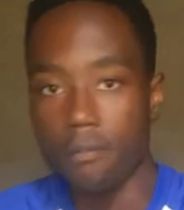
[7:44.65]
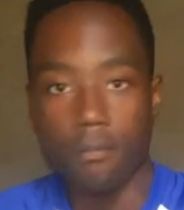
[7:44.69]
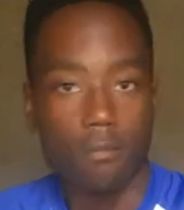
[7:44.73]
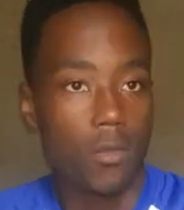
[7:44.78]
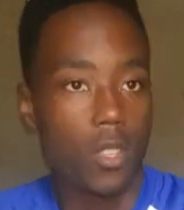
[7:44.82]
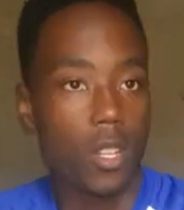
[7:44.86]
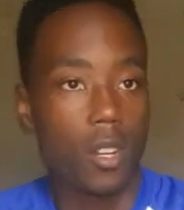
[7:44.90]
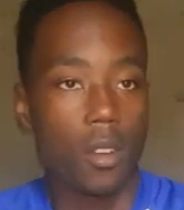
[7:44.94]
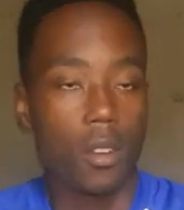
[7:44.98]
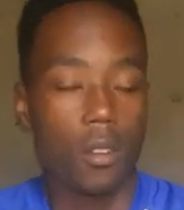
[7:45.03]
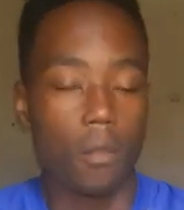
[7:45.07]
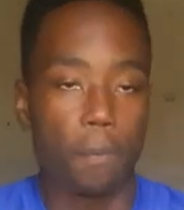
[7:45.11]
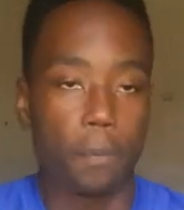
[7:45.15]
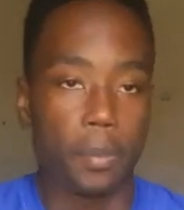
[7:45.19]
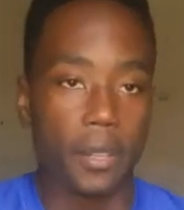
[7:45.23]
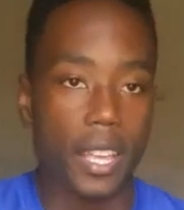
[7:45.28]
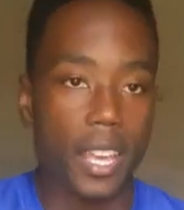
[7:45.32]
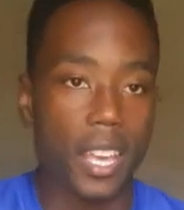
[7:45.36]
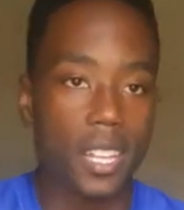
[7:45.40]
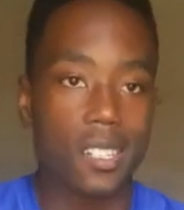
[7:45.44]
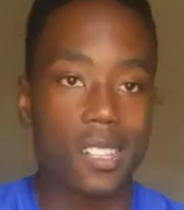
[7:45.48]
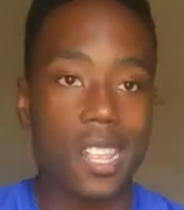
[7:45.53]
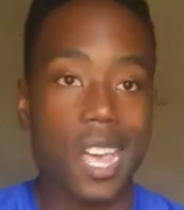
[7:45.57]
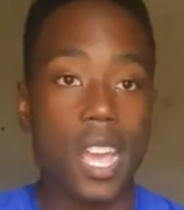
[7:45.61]
You know,
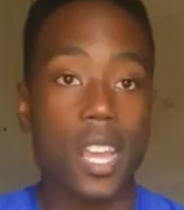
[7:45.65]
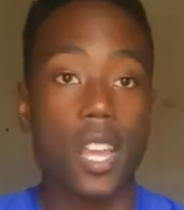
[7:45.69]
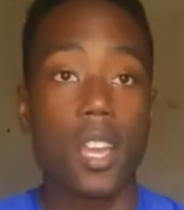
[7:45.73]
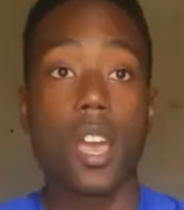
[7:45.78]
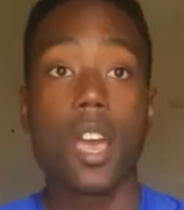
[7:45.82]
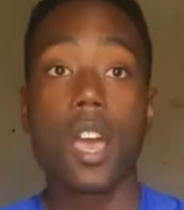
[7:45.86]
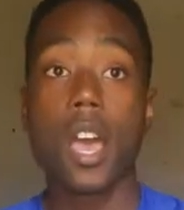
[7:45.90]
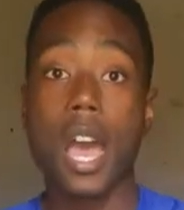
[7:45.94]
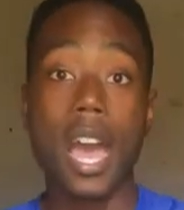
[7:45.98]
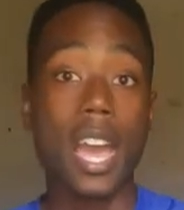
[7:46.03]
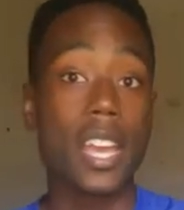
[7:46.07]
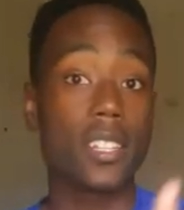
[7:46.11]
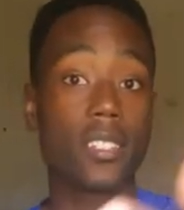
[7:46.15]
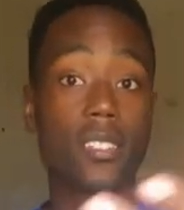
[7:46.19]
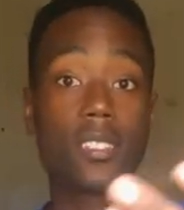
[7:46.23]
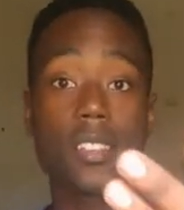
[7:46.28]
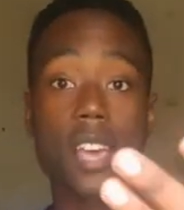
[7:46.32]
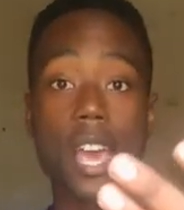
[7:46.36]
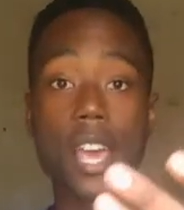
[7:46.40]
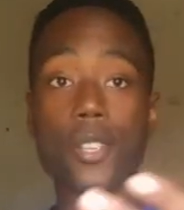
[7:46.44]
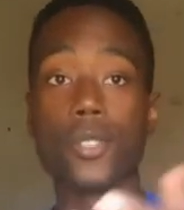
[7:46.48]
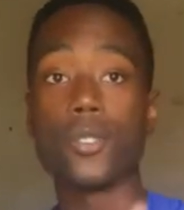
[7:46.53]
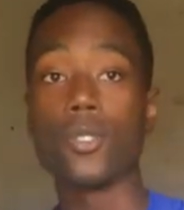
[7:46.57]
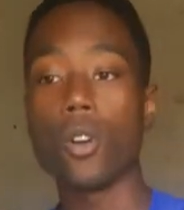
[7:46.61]
players like, I
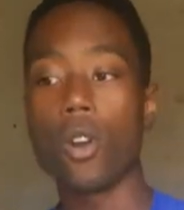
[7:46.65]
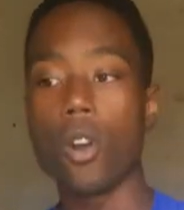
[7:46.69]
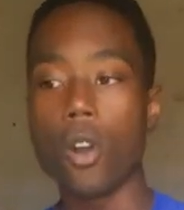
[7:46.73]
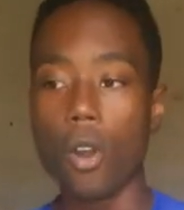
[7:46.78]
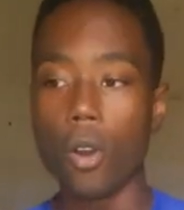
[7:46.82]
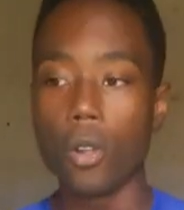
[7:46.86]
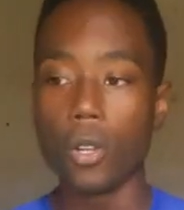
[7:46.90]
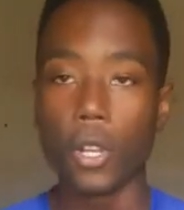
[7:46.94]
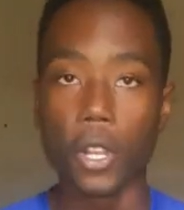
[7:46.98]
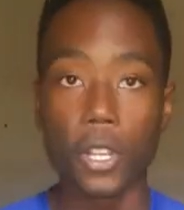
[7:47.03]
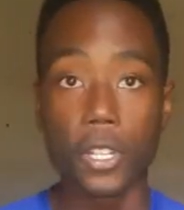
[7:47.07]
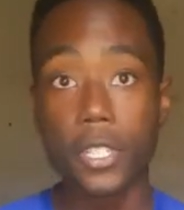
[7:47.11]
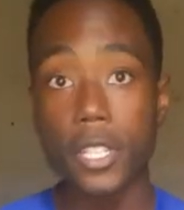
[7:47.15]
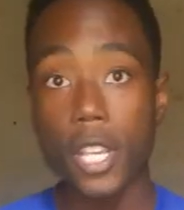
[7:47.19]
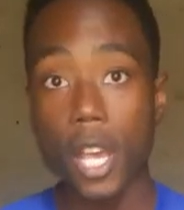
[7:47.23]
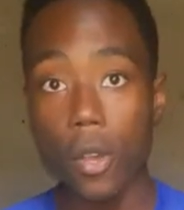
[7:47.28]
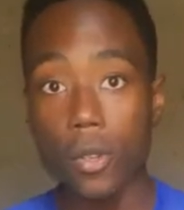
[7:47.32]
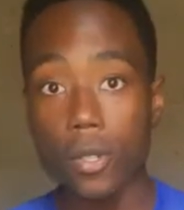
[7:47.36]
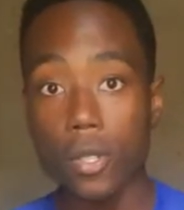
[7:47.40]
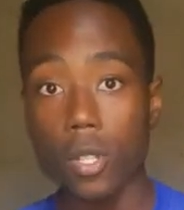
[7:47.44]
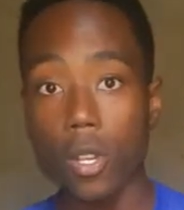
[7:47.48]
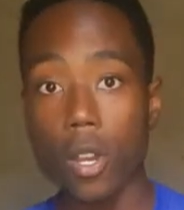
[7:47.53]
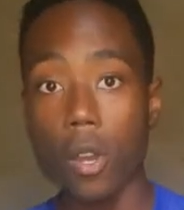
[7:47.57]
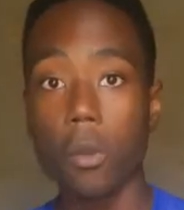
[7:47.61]
saw Lo
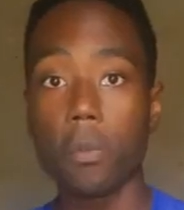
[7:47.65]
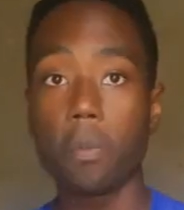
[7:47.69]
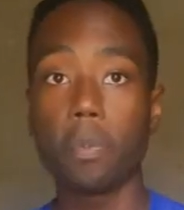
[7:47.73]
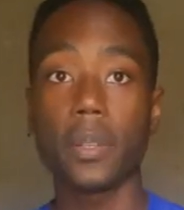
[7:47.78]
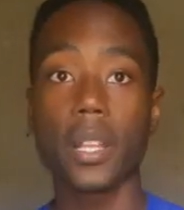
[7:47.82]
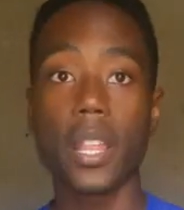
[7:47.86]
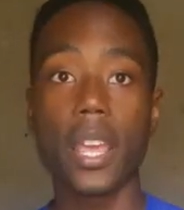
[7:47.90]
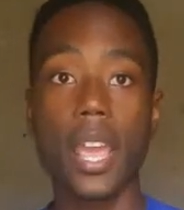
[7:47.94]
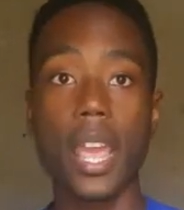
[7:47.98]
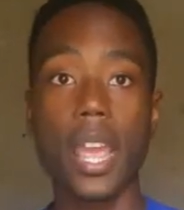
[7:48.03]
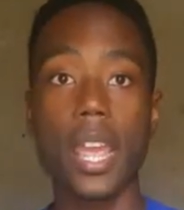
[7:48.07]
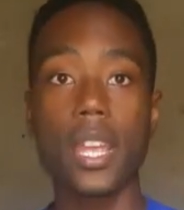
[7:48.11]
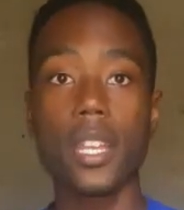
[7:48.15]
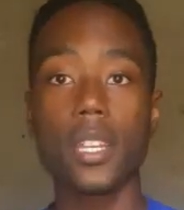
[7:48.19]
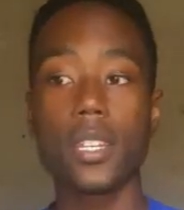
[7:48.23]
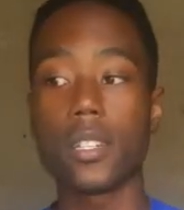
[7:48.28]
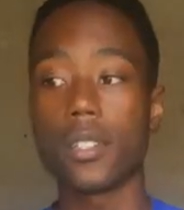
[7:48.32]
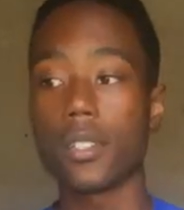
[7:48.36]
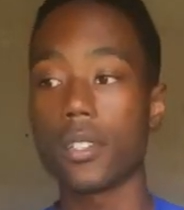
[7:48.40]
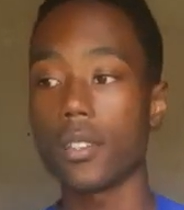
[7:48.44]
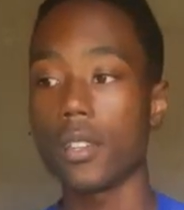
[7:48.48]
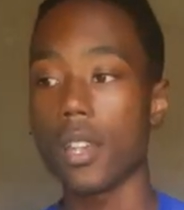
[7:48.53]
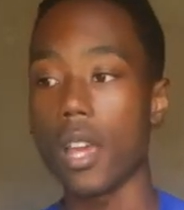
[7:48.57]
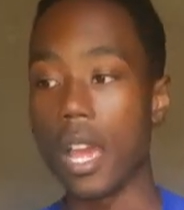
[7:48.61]
Celso played.
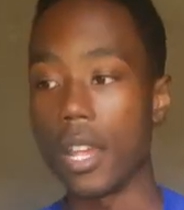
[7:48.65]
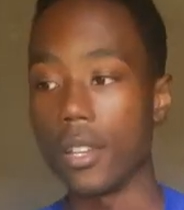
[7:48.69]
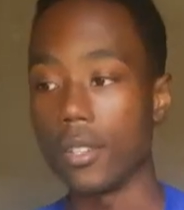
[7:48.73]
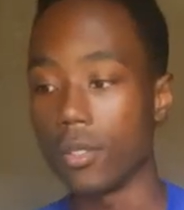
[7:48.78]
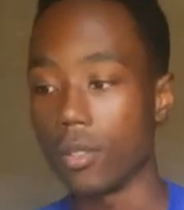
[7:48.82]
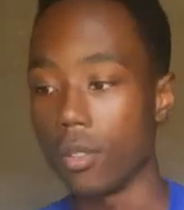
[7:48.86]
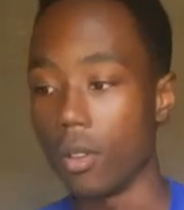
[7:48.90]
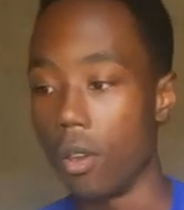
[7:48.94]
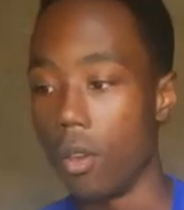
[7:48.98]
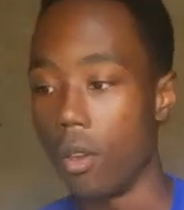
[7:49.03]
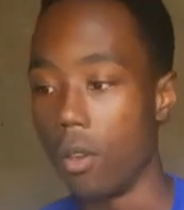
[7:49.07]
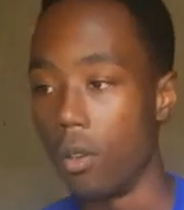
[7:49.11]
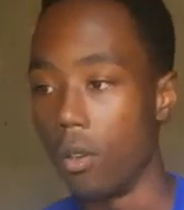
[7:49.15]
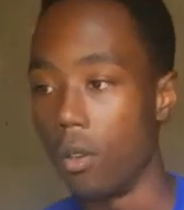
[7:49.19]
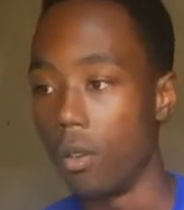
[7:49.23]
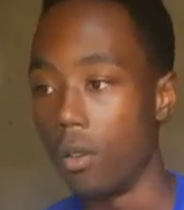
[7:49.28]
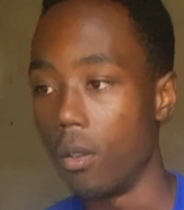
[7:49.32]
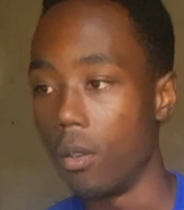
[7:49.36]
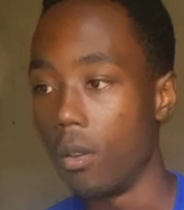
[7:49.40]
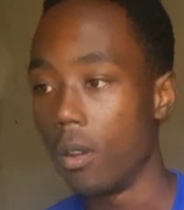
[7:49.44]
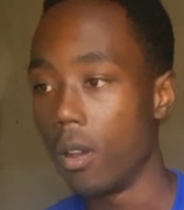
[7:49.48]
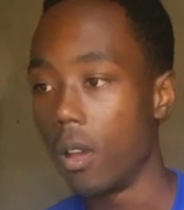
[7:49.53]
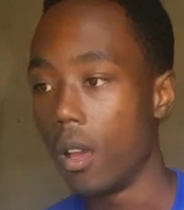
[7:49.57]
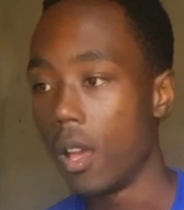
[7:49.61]
I
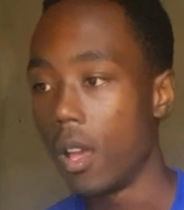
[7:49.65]
saw,